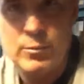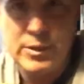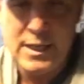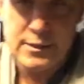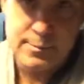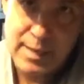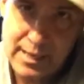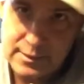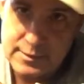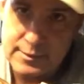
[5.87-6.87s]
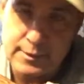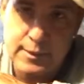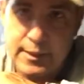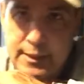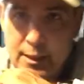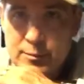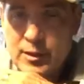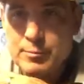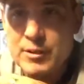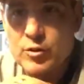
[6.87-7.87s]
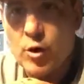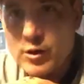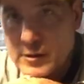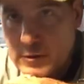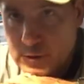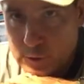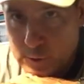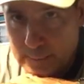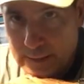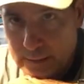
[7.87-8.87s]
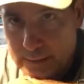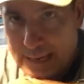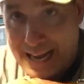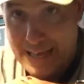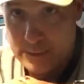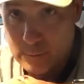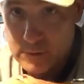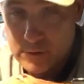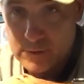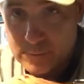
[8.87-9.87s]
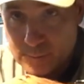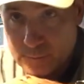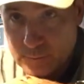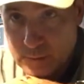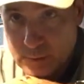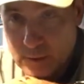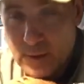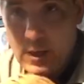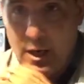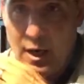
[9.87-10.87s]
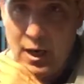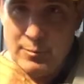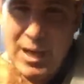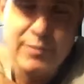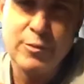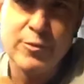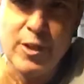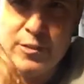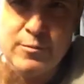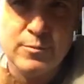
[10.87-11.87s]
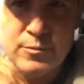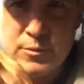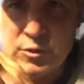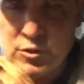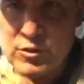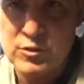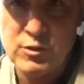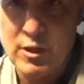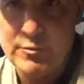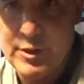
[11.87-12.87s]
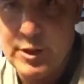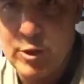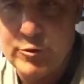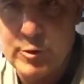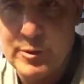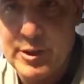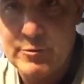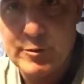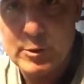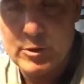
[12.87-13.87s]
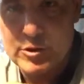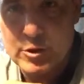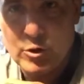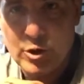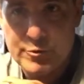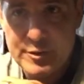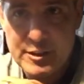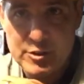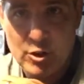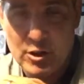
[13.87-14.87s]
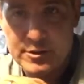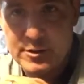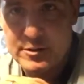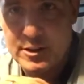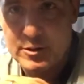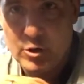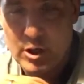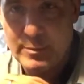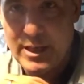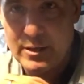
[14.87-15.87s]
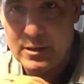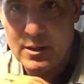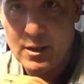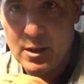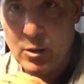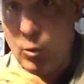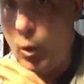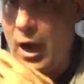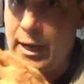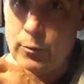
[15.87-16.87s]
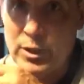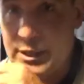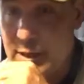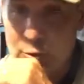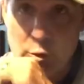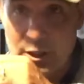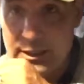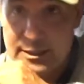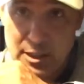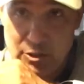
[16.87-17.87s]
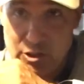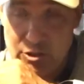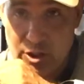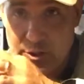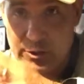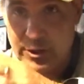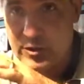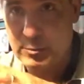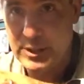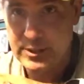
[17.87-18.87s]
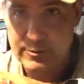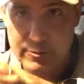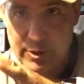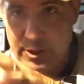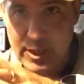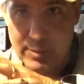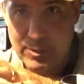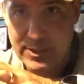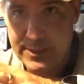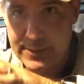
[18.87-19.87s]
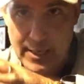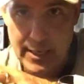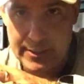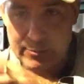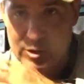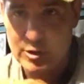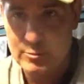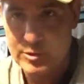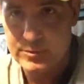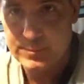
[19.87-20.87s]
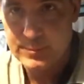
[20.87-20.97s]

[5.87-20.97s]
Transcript: without the mask, and I'm going to be talking to you about atoms. I have a fun video from an influencer called Vsauce that's going to talk about why we never really touch each other and explain it in very complicated atom terms.